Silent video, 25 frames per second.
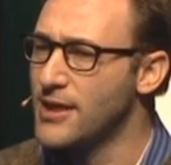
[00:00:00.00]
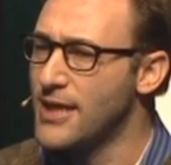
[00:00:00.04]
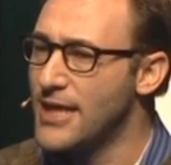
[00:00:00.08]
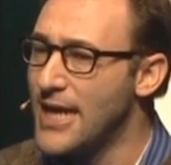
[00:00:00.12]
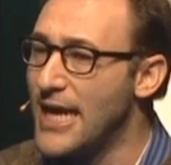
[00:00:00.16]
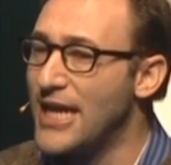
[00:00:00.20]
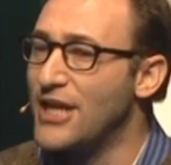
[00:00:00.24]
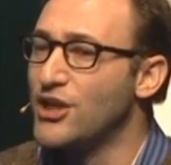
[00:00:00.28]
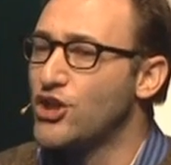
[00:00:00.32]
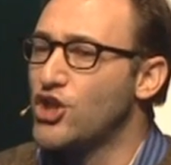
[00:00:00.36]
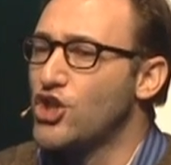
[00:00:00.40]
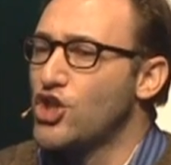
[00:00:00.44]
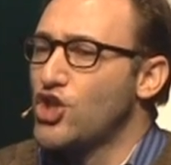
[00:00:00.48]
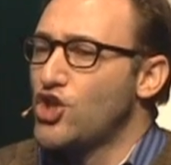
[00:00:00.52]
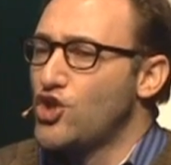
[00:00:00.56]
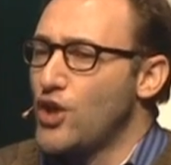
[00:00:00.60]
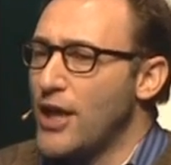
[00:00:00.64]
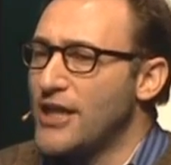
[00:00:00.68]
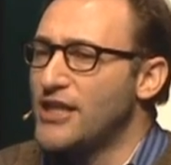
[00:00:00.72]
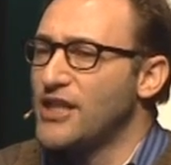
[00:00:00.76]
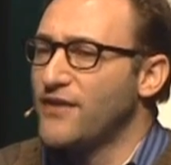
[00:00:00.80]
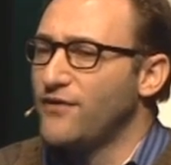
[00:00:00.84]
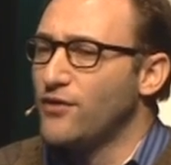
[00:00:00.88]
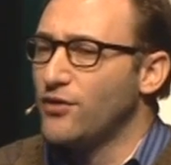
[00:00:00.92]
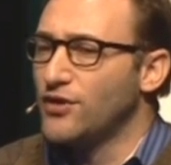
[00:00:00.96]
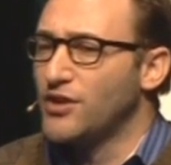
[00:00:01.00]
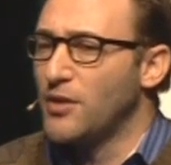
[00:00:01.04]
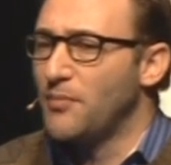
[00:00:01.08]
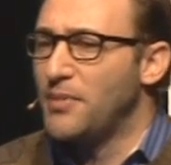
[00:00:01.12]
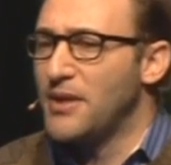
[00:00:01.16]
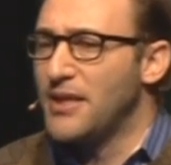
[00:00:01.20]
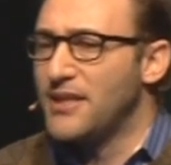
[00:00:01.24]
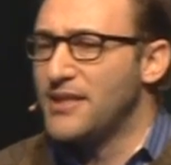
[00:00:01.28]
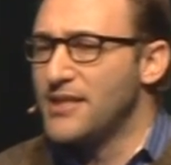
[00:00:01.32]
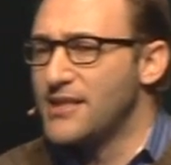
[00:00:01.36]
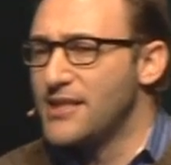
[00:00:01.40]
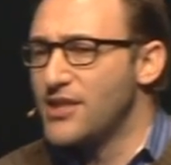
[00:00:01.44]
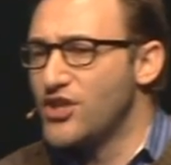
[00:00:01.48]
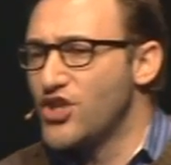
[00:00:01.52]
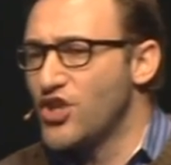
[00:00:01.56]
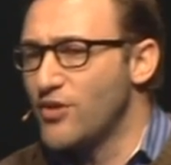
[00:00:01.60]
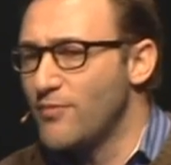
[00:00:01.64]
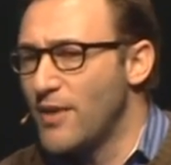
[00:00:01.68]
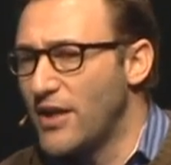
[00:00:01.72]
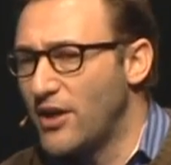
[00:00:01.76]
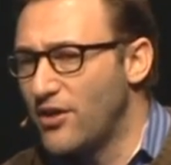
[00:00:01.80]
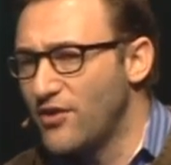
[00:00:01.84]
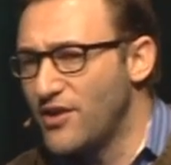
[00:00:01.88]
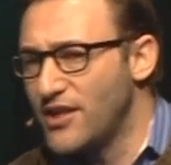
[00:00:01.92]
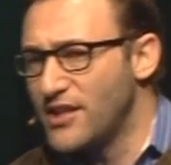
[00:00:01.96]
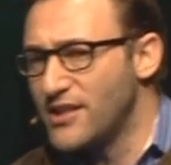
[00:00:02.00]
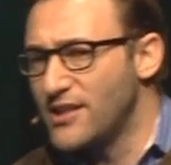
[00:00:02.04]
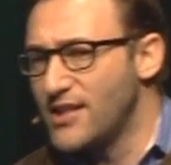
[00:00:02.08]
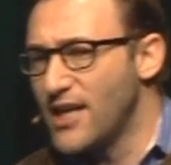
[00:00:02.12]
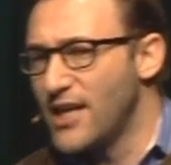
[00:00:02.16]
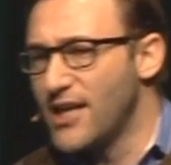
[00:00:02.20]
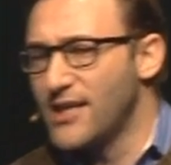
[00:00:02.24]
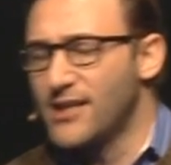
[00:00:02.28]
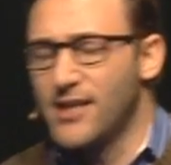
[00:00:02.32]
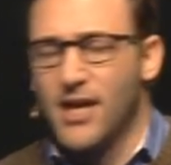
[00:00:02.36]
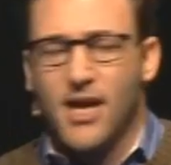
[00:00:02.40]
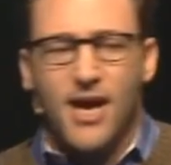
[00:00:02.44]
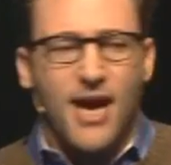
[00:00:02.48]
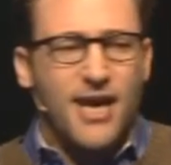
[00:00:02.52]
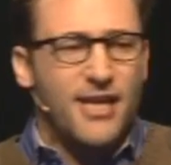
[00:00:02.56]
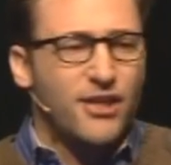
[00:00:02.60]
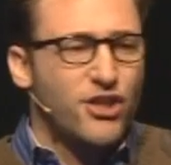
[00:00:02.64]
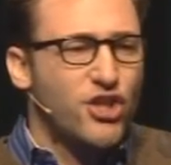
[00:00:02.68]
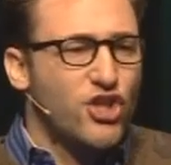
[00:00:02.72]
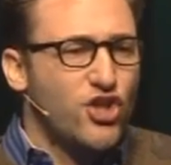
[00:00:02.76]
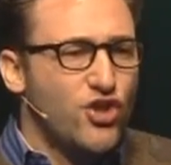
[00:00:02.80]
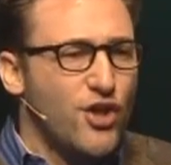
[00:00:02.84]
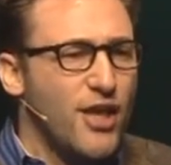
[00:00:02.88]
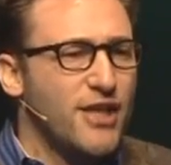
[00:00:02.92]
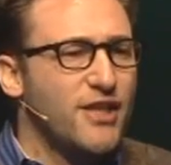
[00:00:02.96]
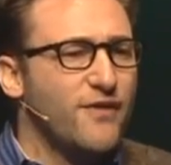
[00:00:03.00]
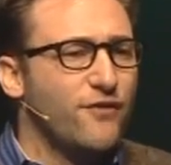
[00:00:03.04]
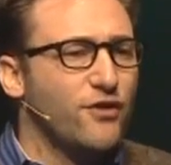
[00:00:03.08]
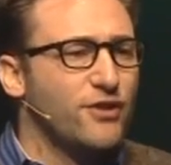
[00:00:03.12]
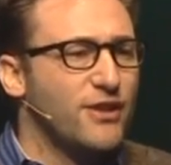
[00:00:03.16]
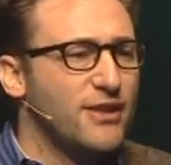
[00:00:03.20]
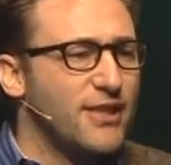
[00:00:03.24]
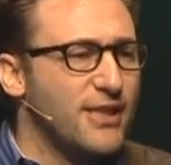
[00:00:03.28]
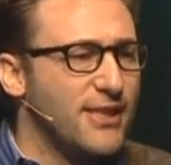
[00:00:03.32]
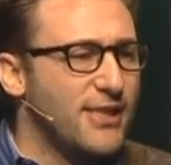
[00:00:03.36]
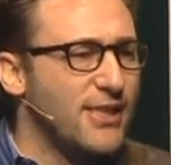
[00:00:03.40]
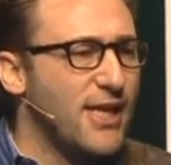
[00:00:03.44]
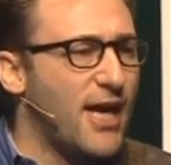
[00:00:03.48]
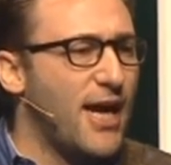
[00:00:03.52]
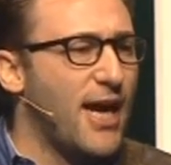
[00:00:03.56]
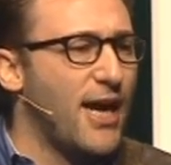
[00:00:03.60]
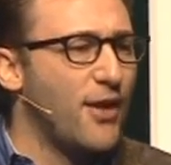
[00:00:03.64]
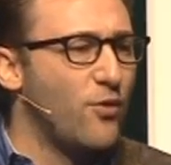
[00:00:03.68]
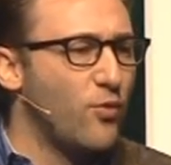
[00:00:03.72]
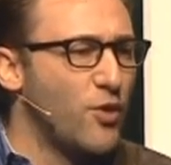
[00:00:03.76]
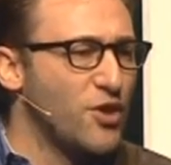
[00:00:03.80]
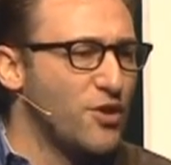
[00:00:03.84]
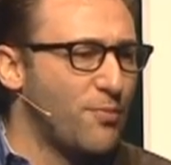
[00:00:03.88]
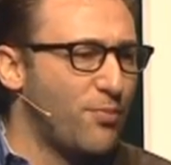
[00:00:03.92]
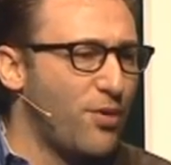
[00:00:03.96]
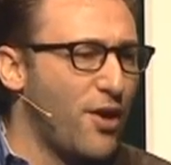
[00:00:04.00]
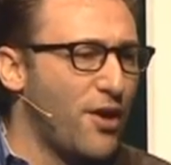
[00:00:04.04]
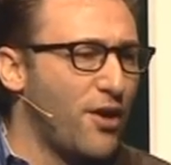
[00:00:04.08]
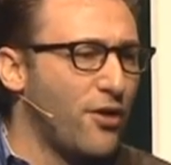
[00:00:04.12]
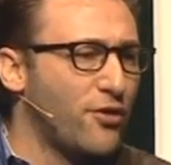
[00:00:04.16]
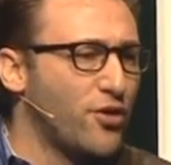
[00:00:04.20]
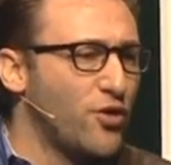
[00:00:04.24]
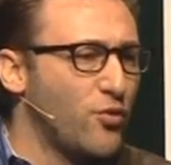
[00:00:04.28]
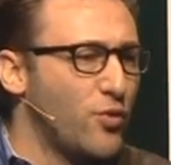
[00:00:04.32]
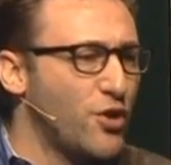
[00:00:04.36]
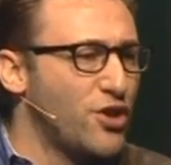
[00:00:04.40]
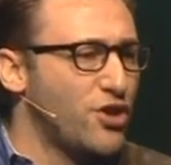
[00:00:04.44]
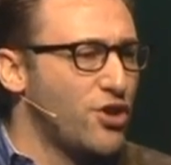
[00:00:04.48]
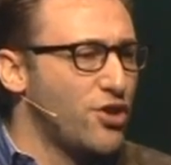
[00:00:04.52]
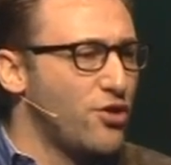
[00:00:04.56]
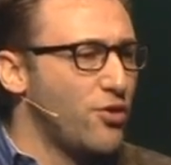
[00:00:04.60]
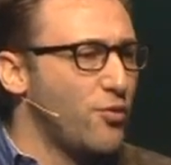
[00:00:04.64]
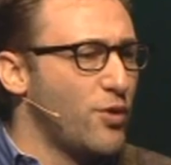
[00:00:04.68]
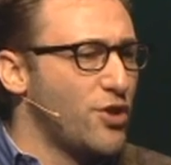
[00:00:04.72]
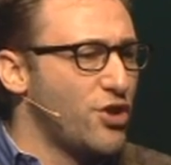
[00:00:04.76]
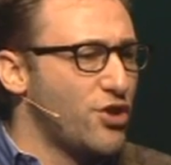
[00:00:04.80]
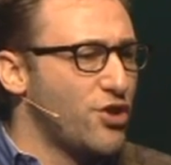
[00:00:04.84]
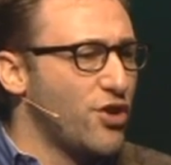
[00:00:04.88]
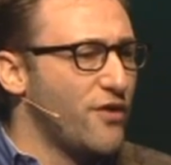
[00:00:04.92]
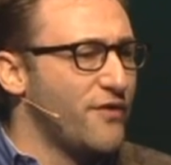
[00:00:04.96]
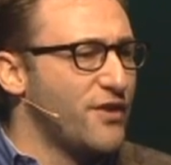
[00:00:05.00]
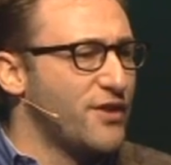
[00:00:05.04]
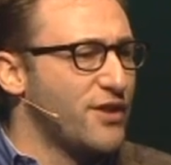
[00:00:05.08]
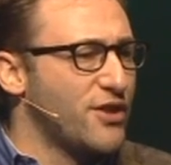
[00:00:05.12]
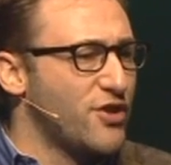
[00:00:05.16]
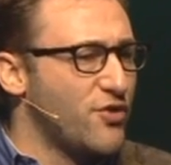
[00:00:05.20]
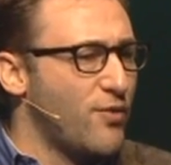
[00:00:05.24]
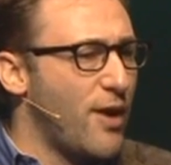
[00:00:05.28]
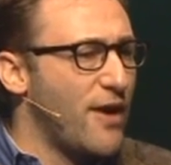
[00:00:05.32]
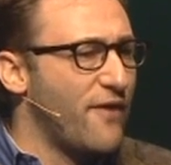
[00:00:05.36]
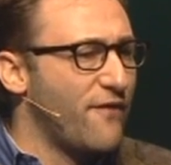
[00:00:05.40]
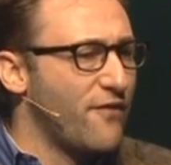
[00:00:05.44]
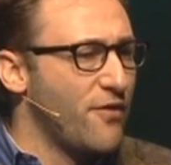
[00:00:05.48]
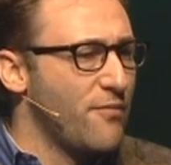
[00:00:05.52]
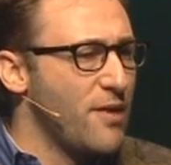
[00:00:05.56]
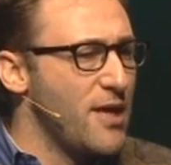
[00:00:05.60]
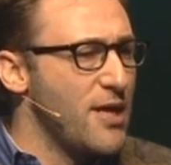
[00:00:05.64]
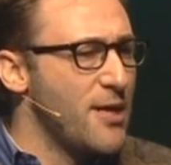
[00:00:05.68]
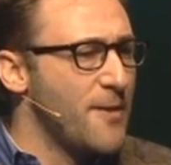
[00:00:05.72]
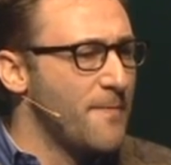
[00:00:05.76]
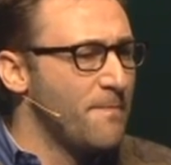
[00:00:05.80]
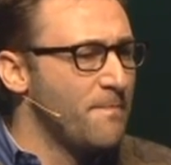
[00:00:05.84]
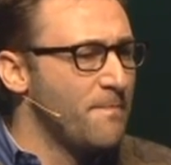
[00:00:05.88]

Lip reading: It is stressful to be a decision maker these days. It is stressful to decide which product or which service is right for me.